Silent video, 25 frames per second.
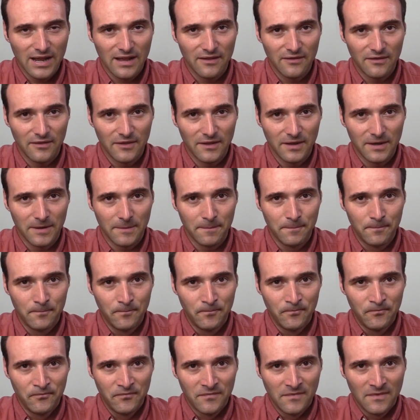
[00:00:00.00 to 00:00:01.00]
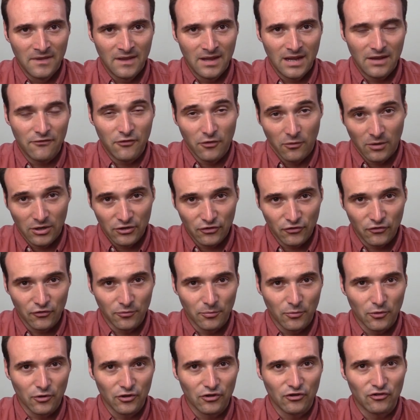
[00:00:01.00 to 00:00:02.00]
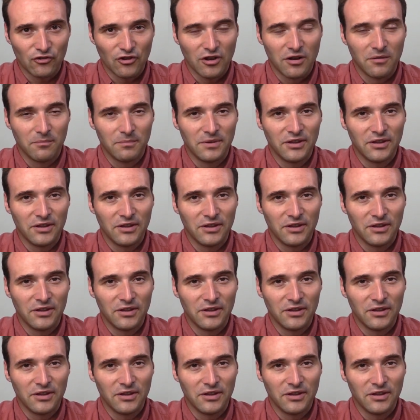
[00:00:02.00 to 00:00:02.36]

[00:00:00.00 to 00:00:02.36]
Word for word: And if you want to support this channel,